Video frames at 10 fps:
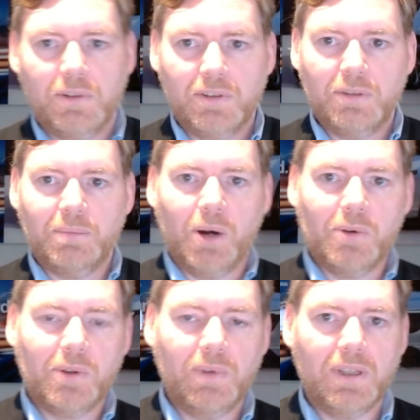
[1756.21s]
can do
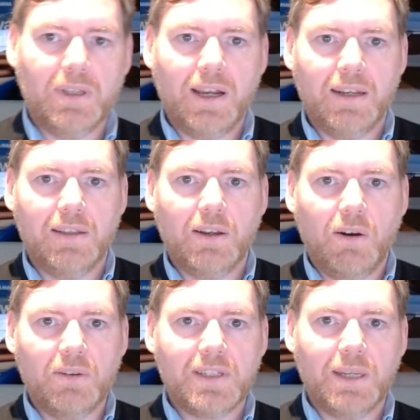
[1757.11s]
both with the
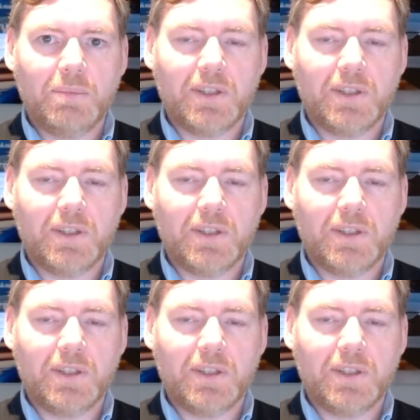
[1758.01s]
concept.